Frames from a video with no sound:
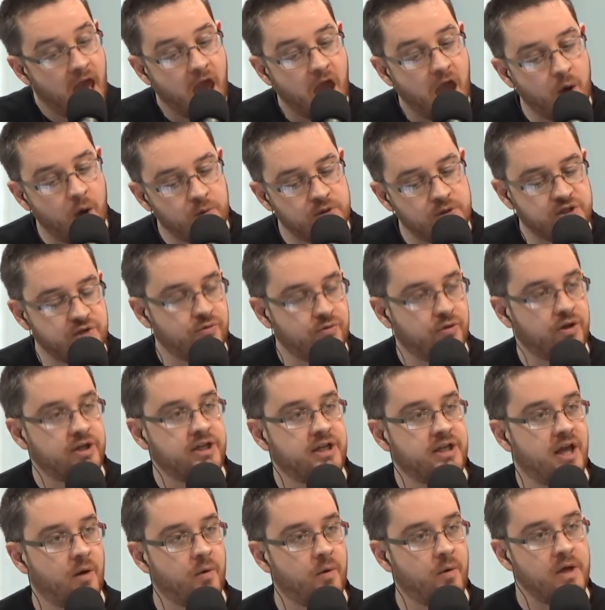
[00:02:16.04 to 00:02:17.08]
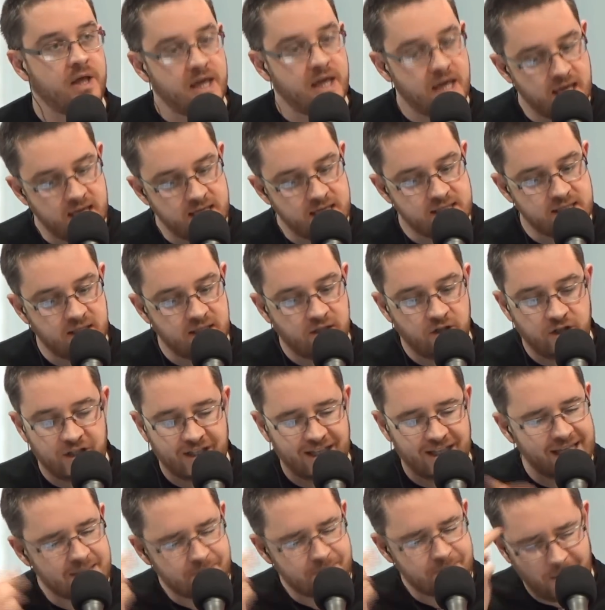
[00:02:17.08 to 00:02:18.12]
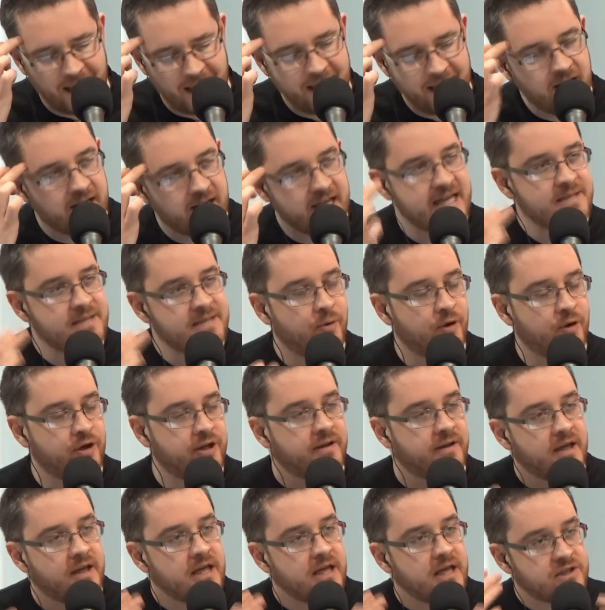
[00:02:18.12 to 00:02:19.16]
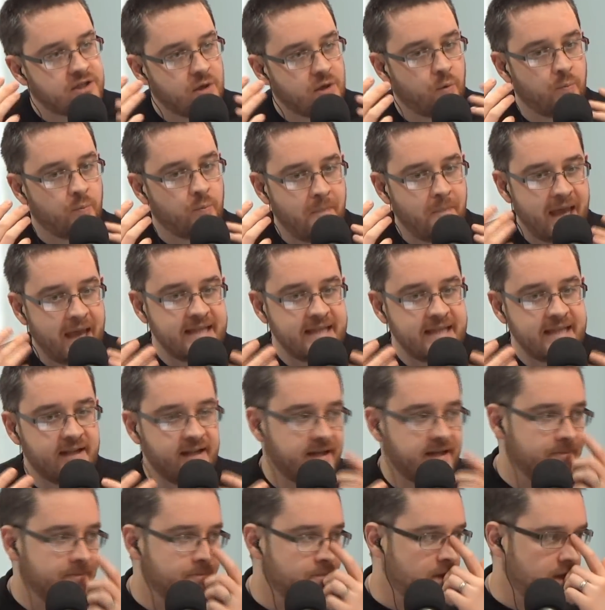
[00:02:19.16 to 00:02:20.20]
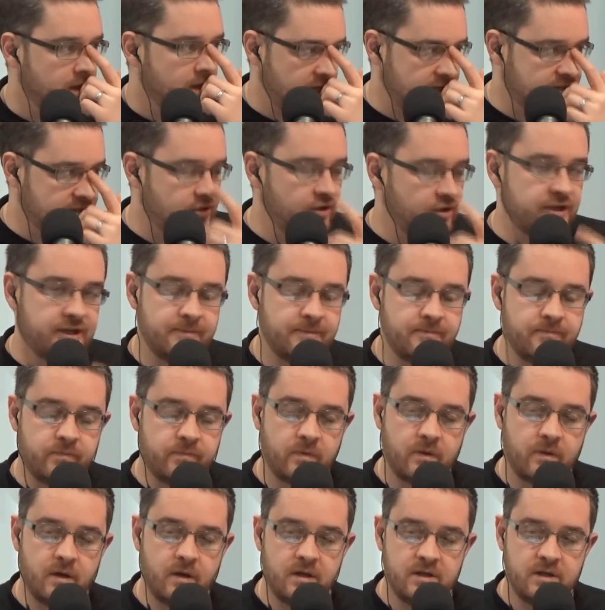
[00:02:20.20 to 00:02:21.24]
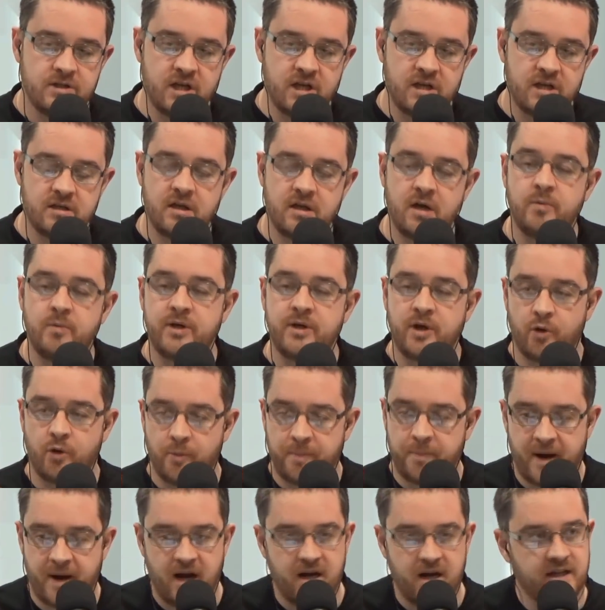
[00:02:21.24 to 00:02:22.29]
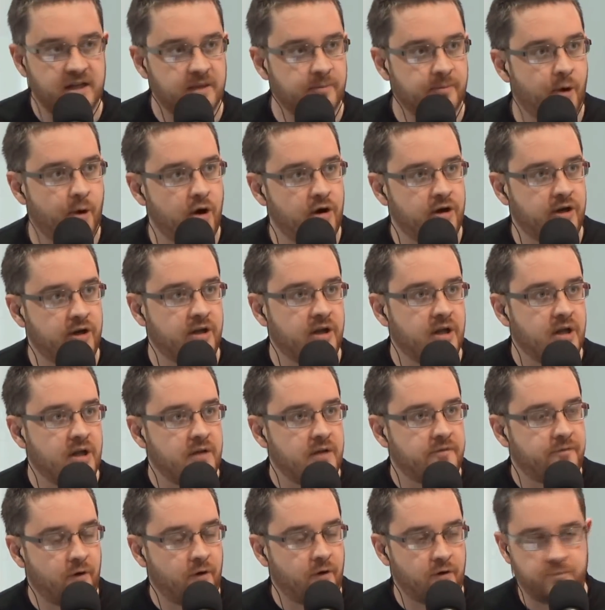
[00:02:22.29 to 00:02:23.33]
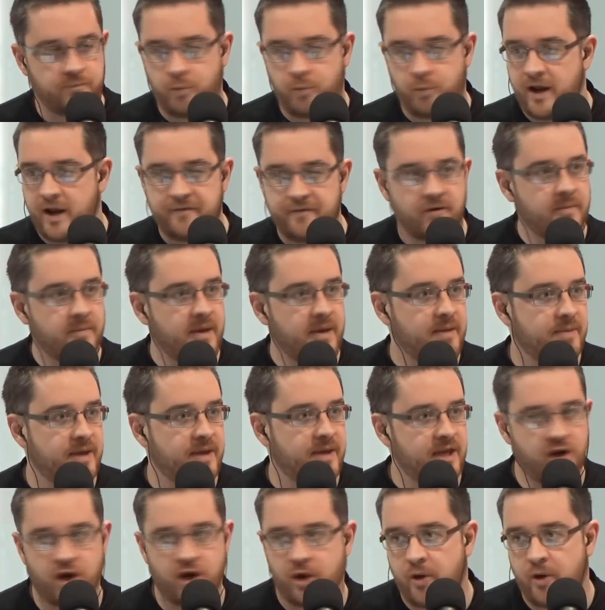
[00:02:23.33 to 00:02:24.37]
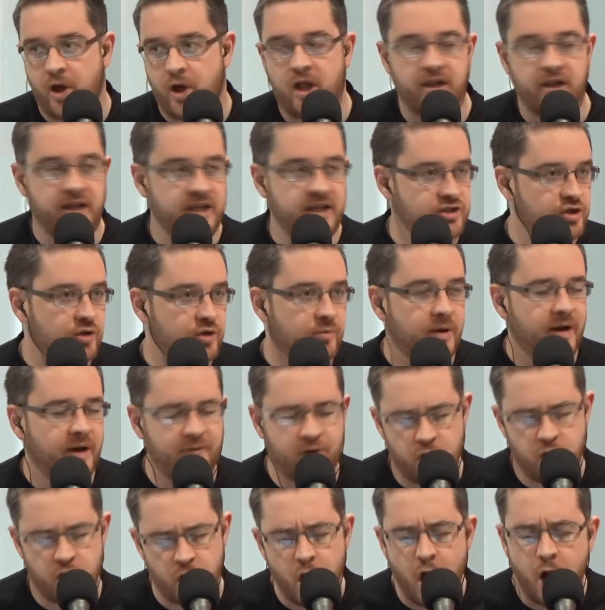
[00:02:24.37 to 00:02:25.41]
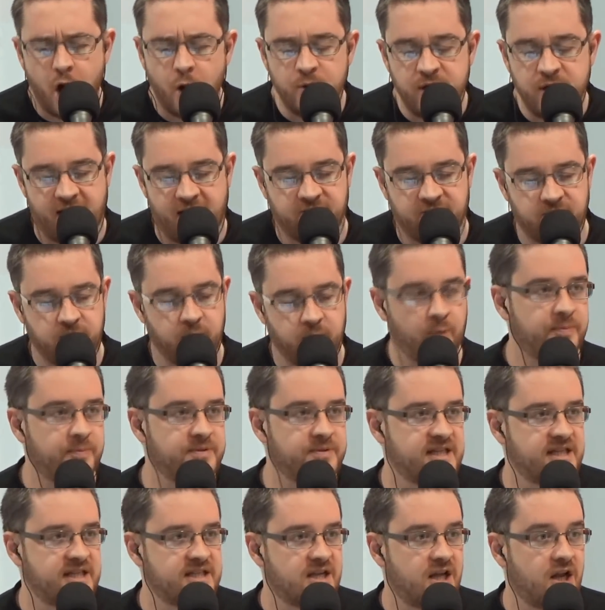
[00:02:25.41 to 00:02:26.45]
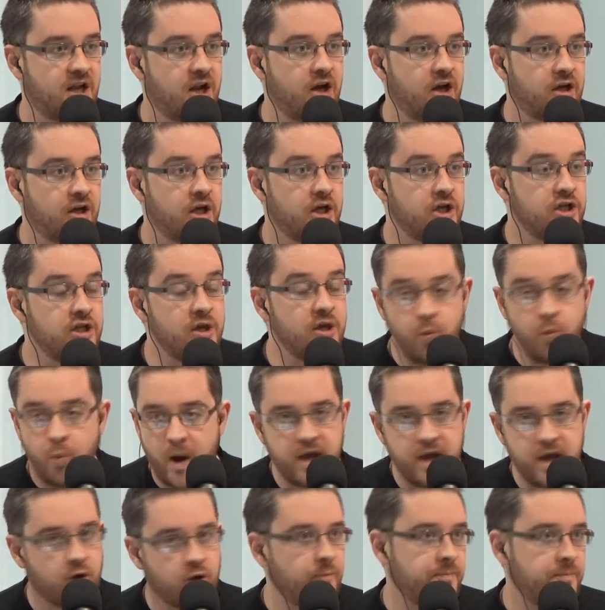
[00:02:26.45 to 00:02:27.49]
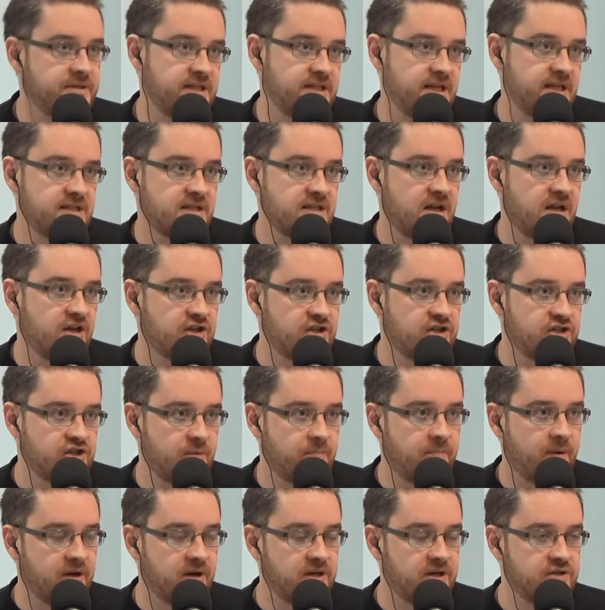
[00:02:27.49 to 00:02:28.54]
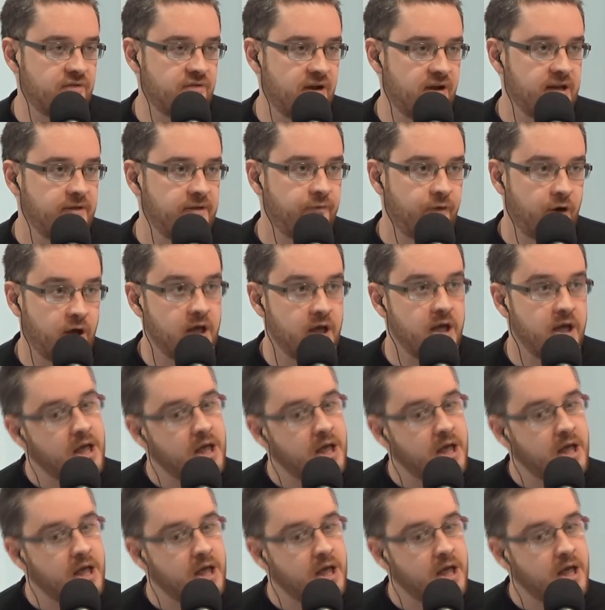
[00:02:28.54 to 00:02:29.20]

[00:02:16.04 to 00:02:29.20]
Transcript: How is he right now? Is it's playing on his mind. So mentally, it's like, when you're up early in the morning for whatever it may be, you're going on holidays, you're doing whatever. You have to be up at 6 o'clock. You wake up at 6 o'clock because your body's ready for it.